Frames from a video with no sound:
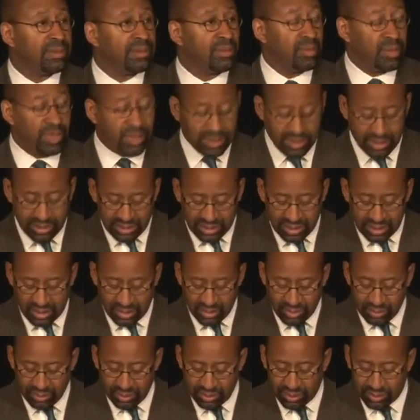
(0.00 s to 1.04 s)
We
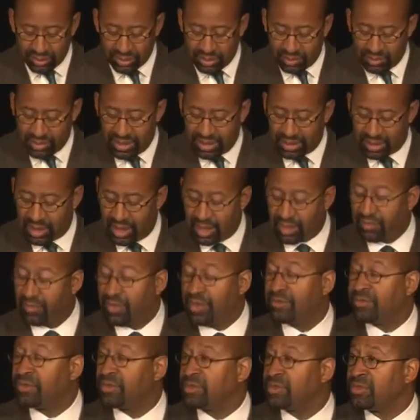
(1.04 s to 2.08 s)
continue to make our
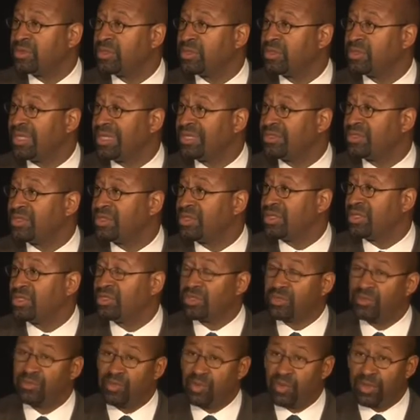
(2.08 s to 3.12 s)
rivers
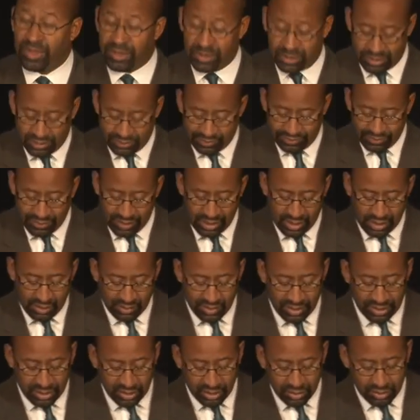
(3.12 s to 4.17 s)
destination points,
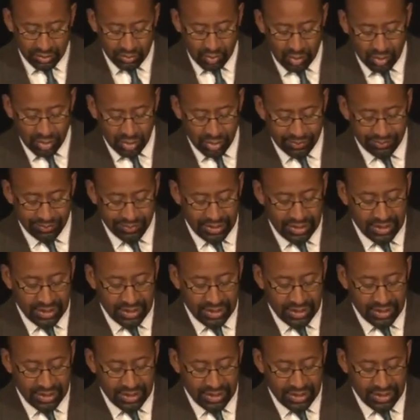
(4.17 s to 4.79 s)
but there's more.